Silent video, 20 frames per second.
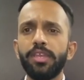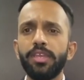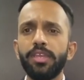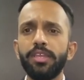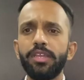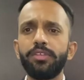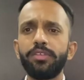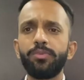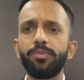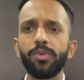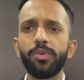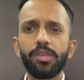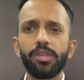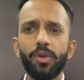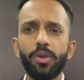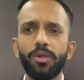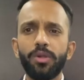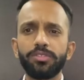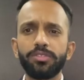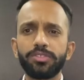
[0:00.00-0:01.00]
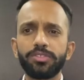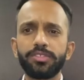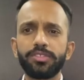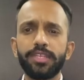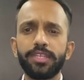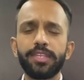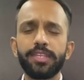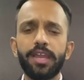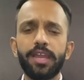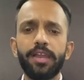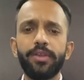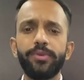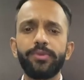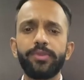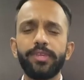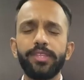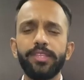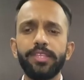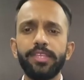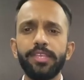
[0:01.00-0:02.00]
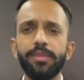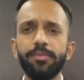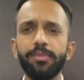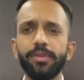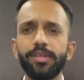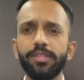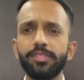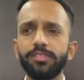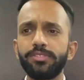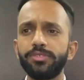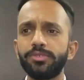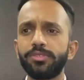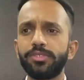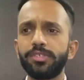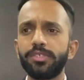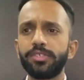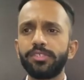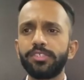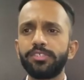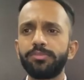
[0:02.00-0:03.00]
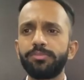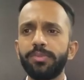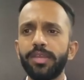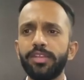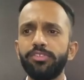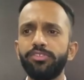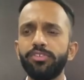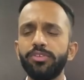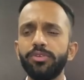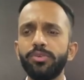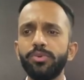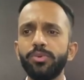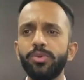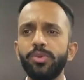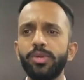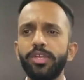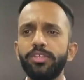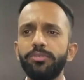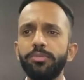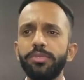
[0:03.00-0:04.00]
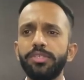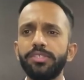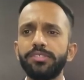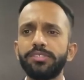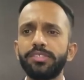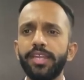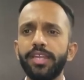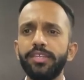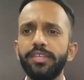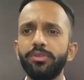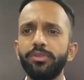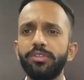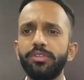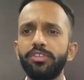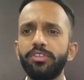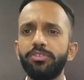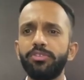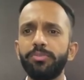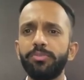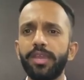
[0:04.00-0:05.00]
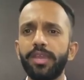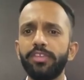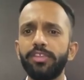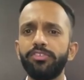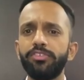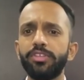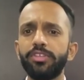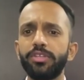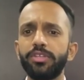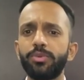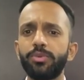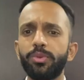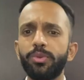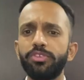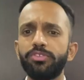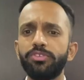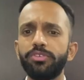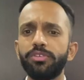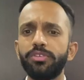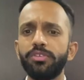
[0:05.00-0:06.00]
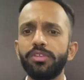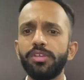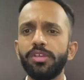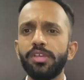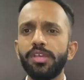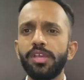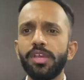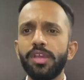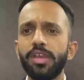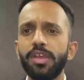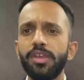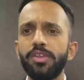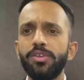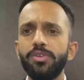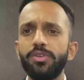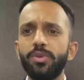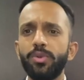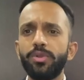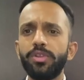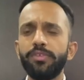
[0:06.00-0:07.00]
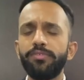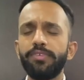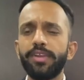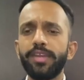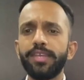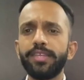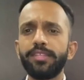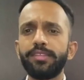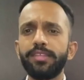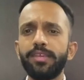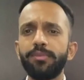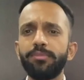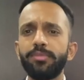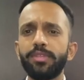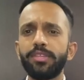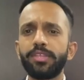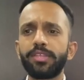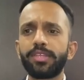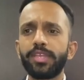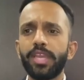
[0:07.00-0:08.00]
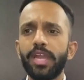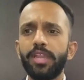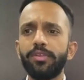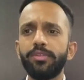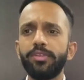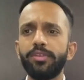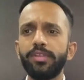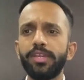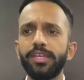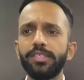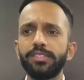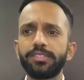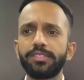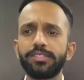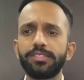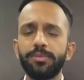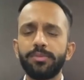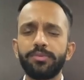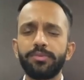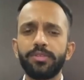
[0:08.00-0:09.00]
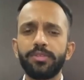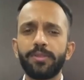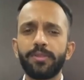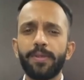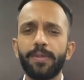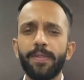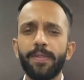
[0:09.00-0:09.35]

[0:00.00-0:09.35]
It will also send out an email to the dispatcher who has been assigned to the dispatch in question, notifying them that the carrier has accepted.